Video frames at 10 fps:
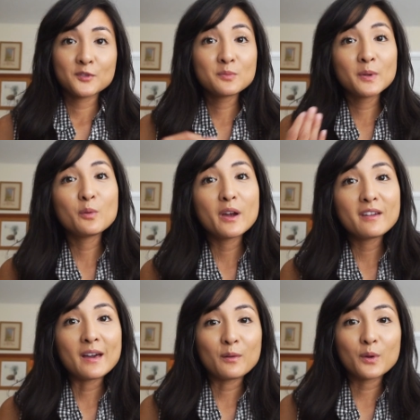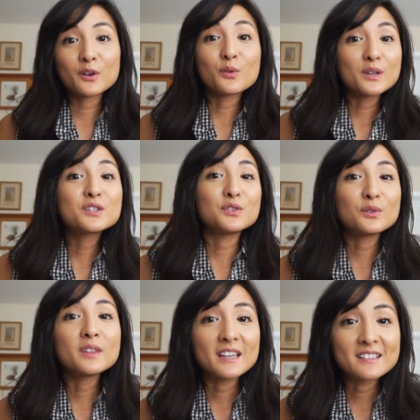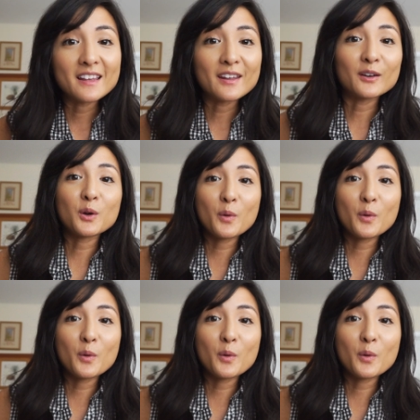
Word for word: Just be aware that we're going to do things that are